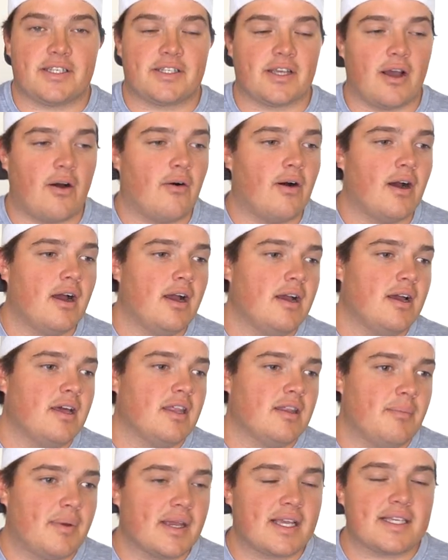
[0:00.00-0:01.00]
So
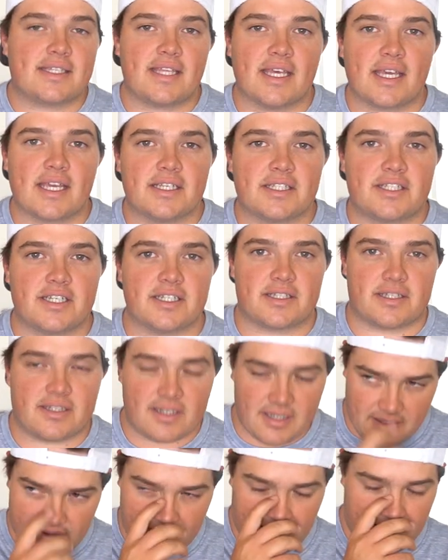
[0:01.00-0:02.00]
biggest thing is just
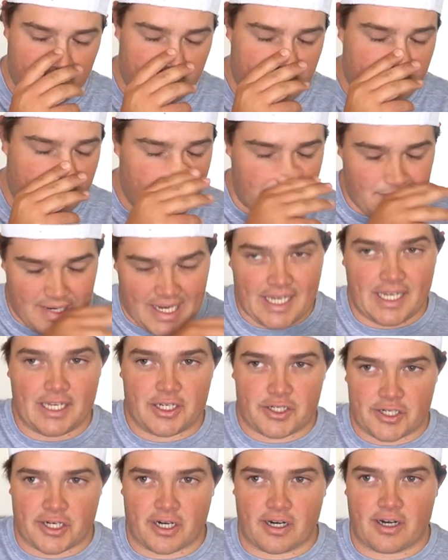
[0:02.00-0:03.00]
making
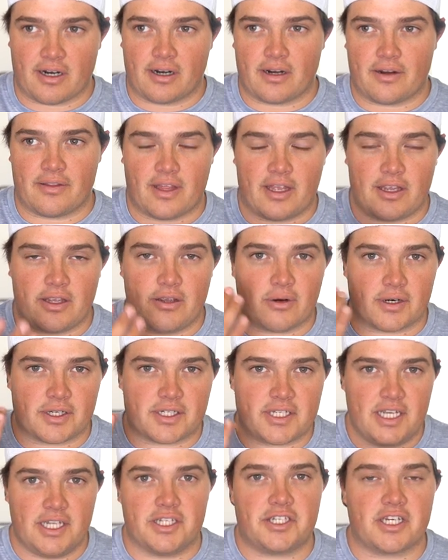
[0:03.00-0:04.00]
sure that you are
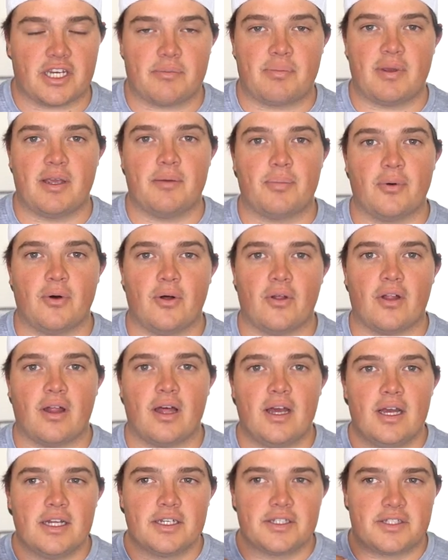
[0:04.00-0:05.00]
teaching people
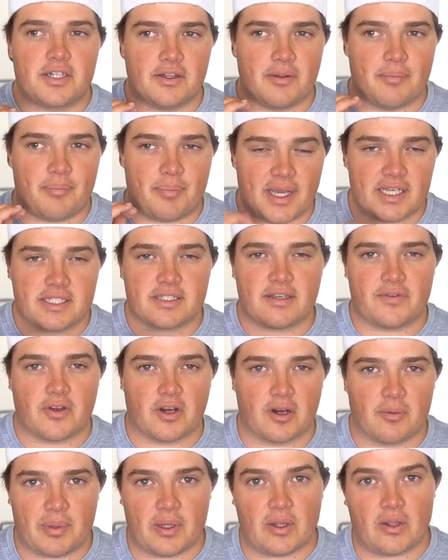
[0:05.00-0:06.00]
to the best of
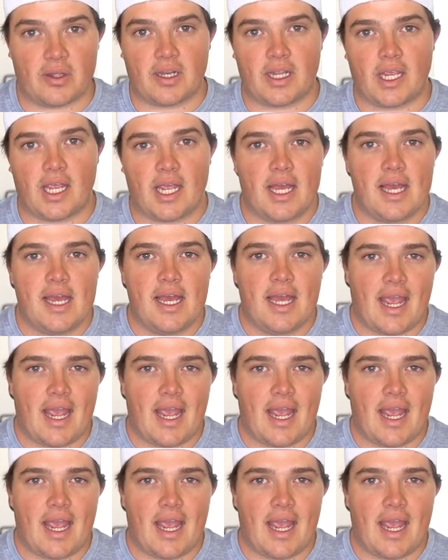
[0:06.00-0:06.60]
your ability,